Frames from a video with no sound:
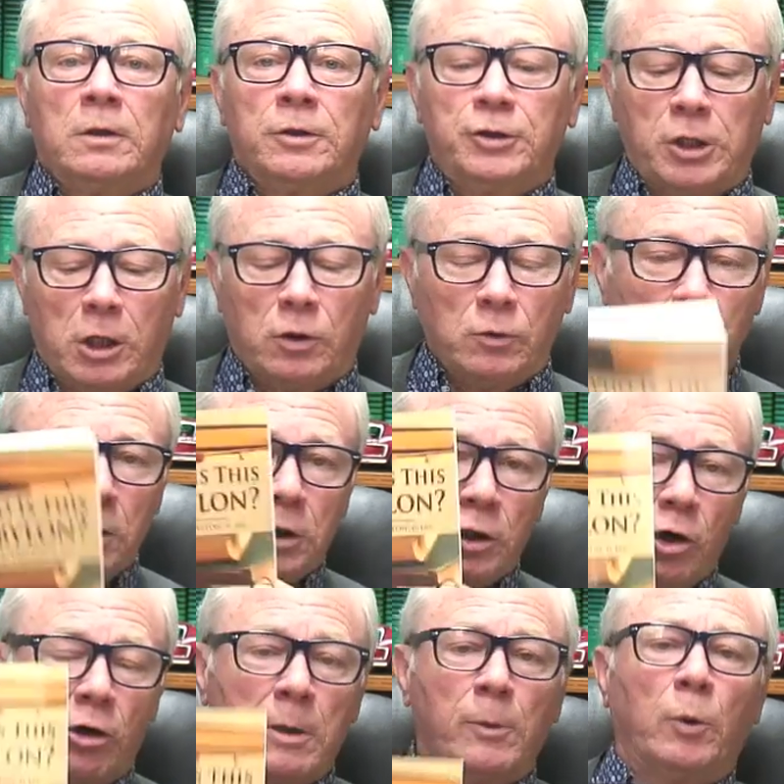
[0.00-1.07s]
So
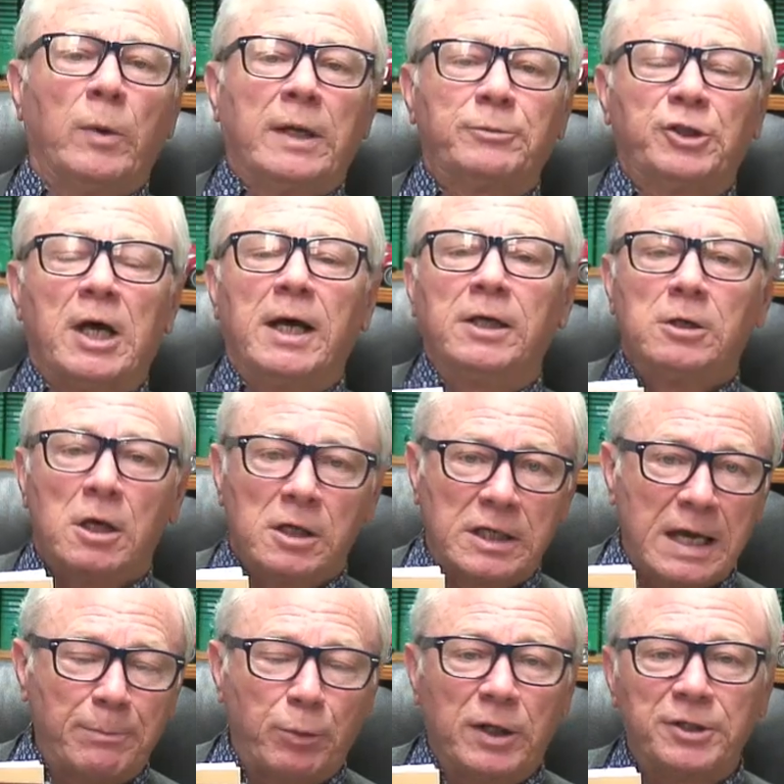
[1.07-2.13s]
Go to my website,
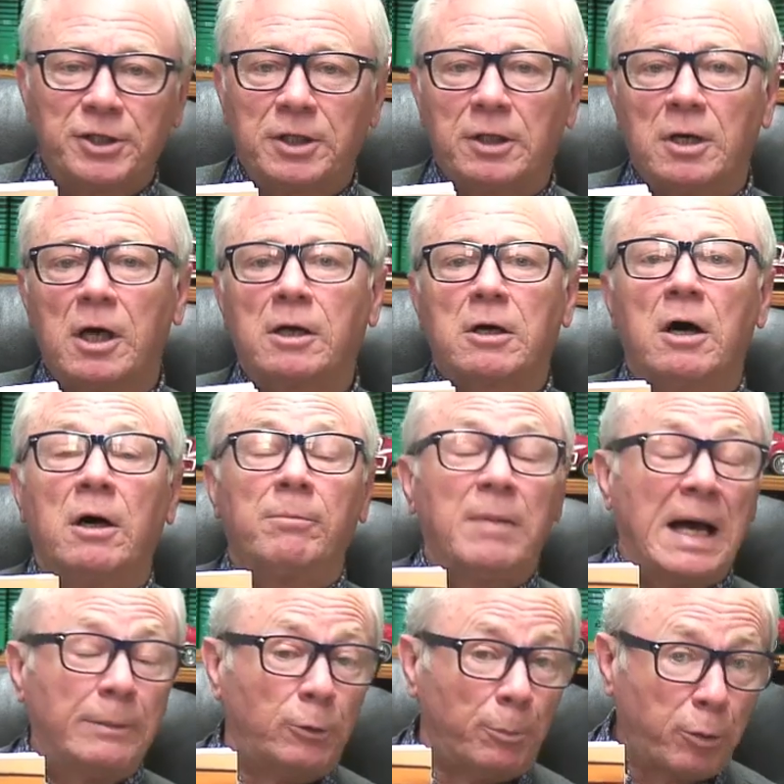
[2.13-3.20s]
donkpreston.com,
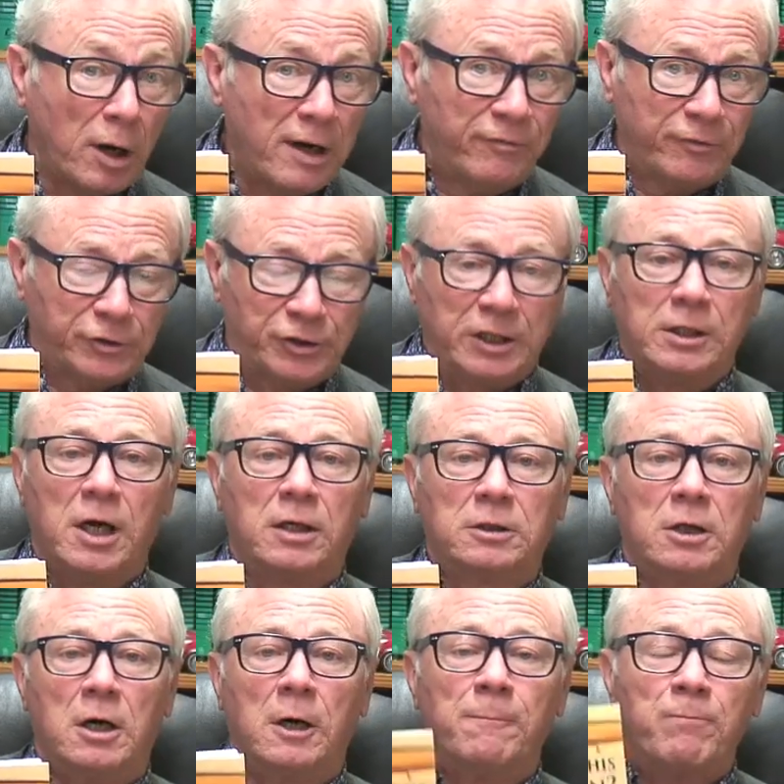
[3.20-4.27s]

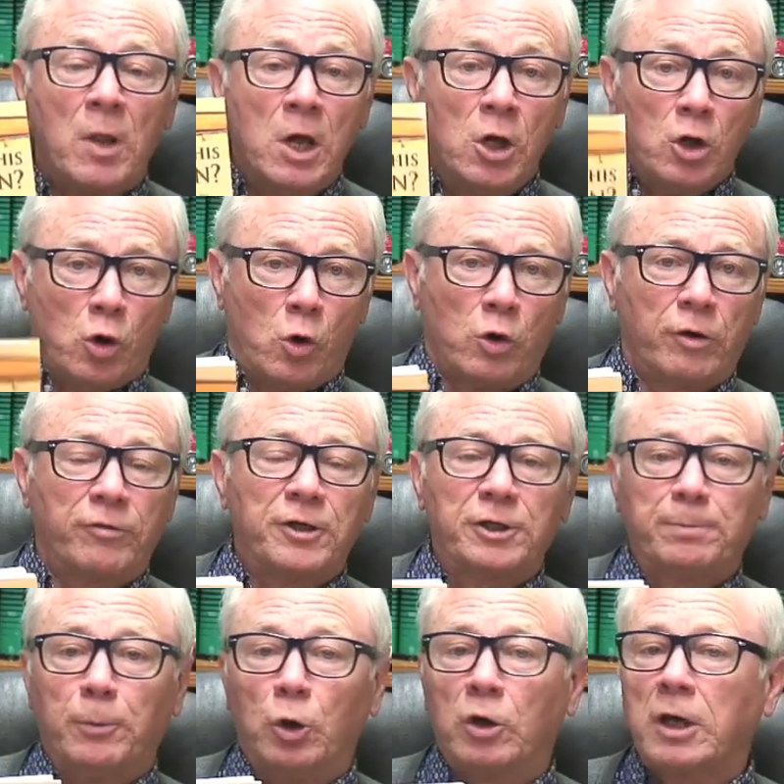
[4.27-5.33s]
bibleprophecy.com, order
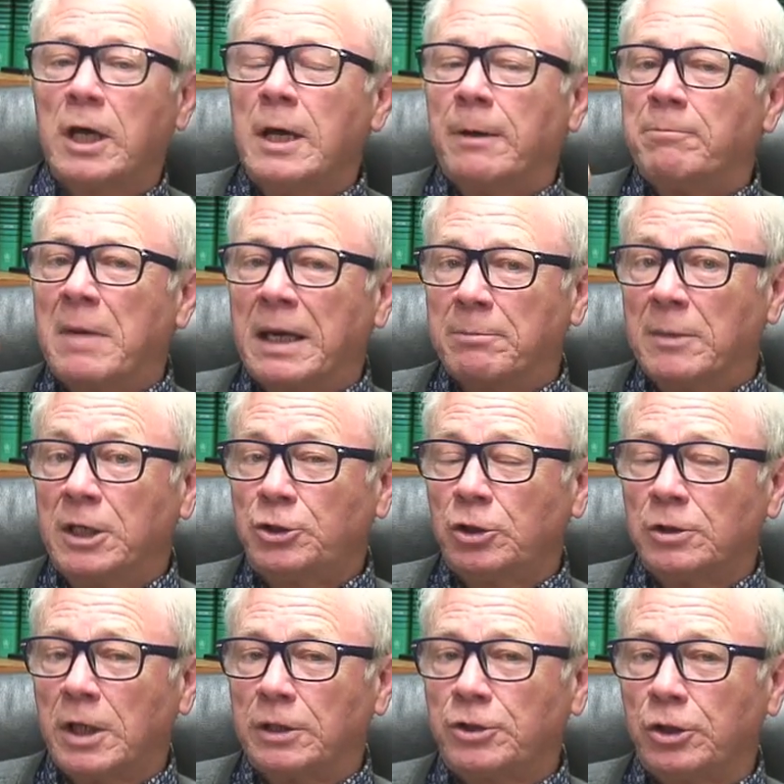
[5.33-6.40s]
this book, make
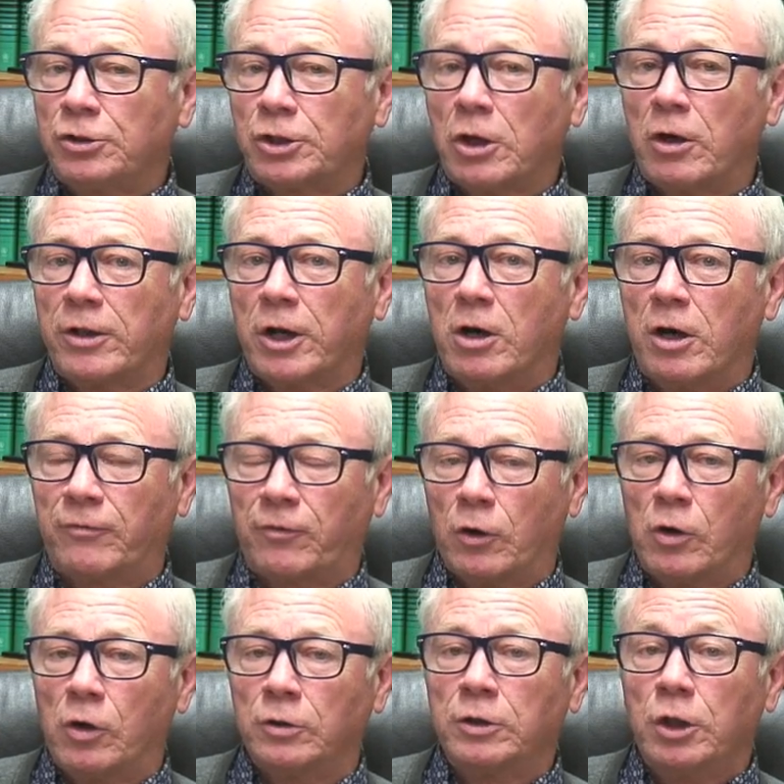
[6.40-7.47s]
mention that you saw the offer
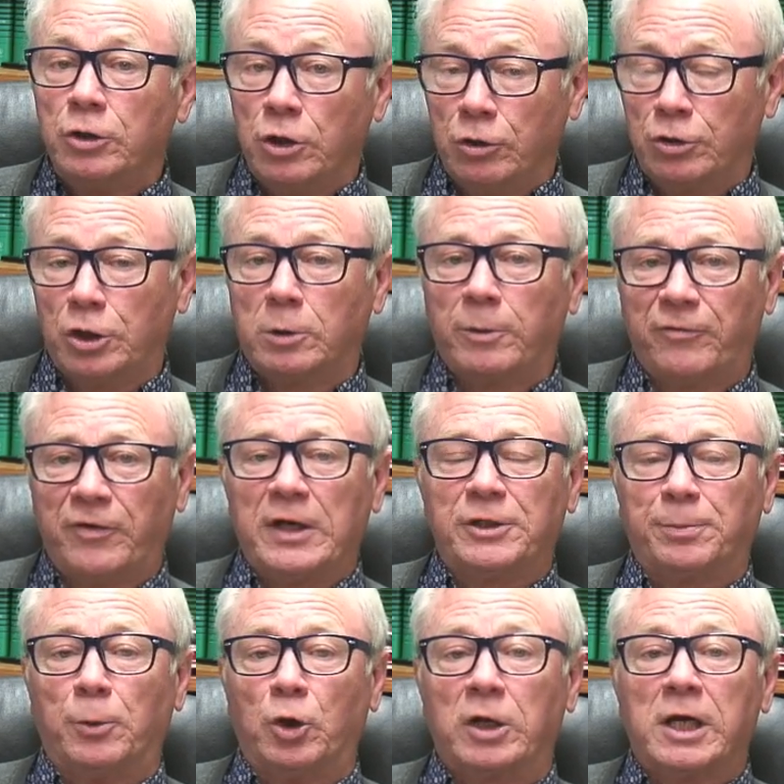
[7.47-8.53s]
on YouTube or
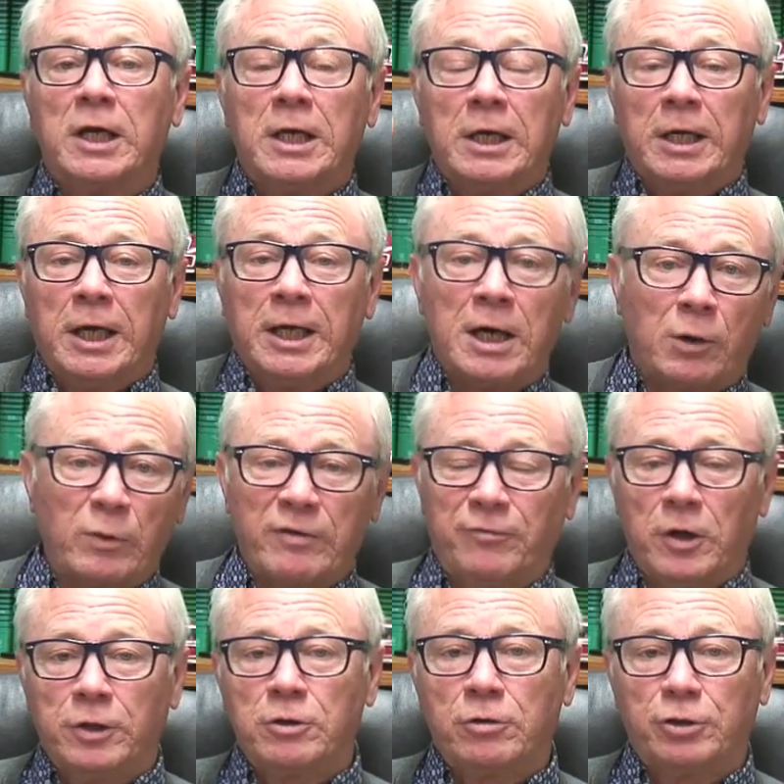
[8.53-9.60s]
Facebook, and I'll
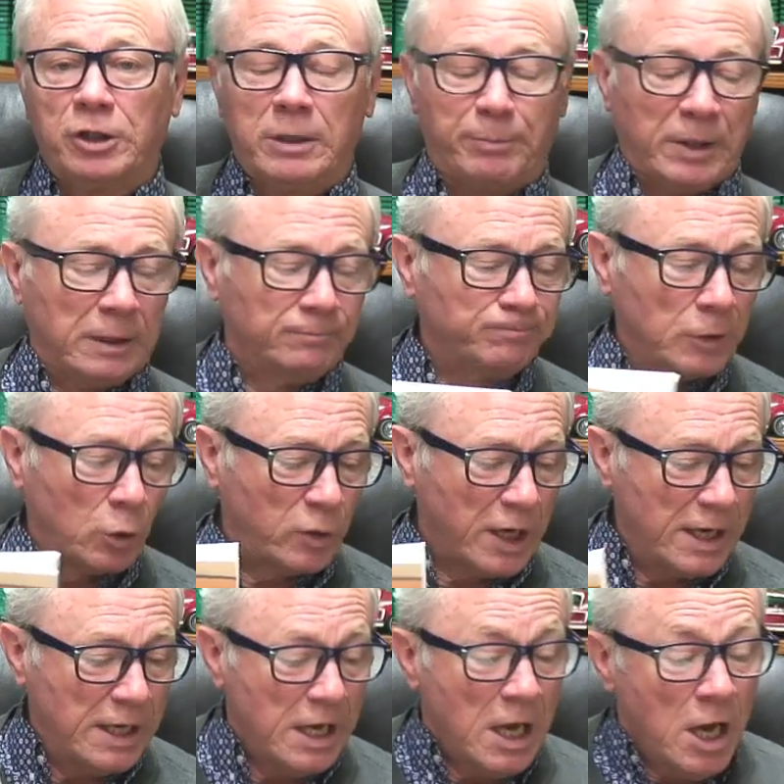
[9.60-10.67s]
refund your shipping.
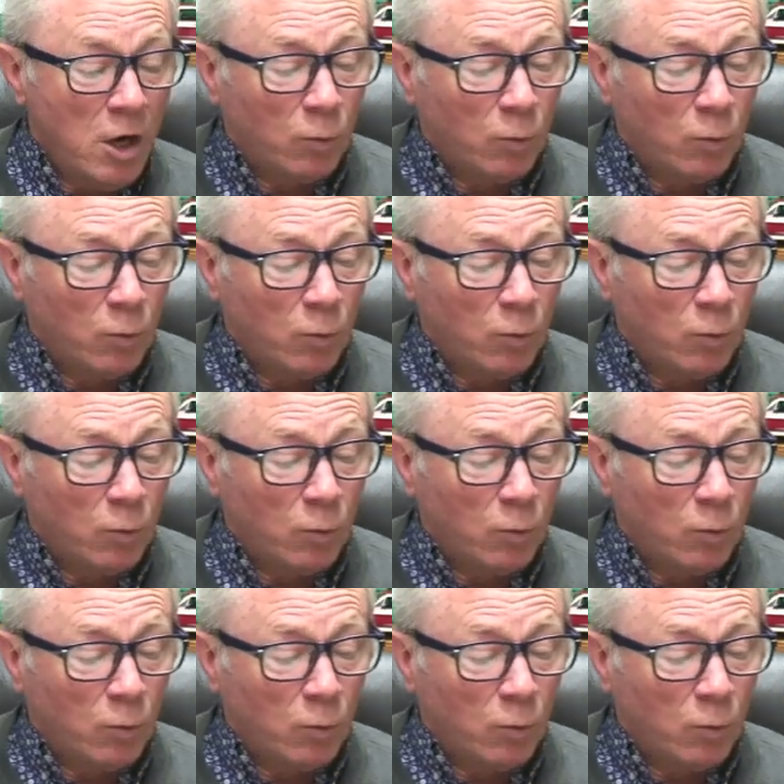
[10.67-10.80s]
Okay?